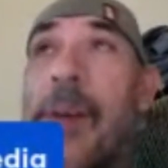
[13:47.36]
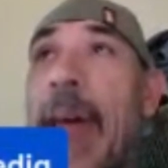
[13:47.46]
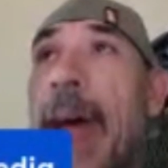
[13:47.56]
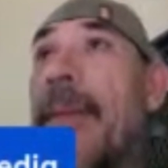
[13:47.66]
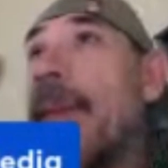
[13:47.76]

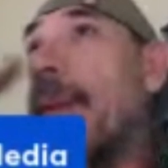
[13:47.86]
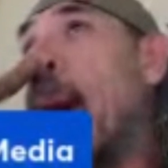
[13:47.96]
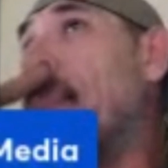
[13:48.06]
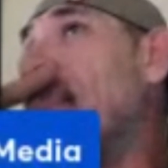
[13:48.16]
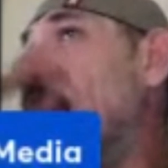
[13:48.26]
that and
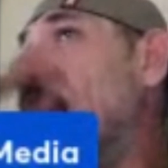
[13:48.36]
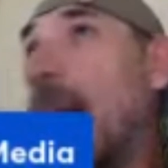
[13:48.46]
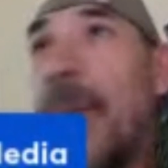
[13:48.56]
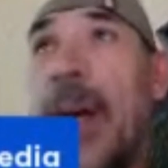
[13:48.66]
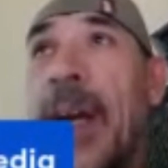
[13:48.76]
a
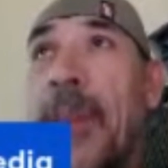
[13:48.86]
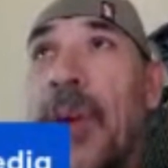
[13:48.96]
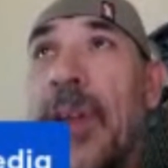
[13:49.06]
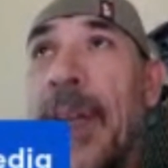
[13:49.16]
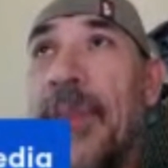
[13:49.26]
couple
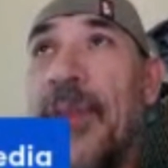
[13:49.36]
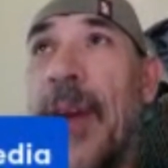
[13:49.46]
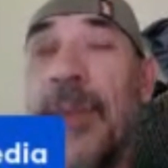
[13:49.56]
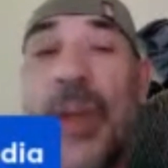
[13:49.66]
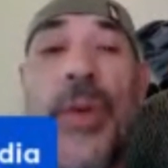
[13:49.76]
clips
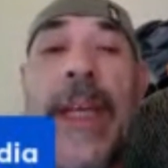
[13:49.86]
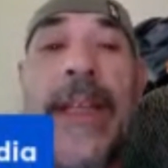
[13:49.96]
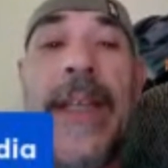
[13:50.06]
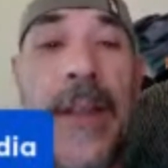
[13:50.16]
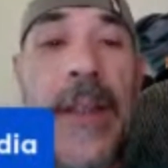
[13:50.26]
from
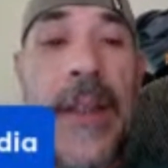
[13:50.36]
Goonies,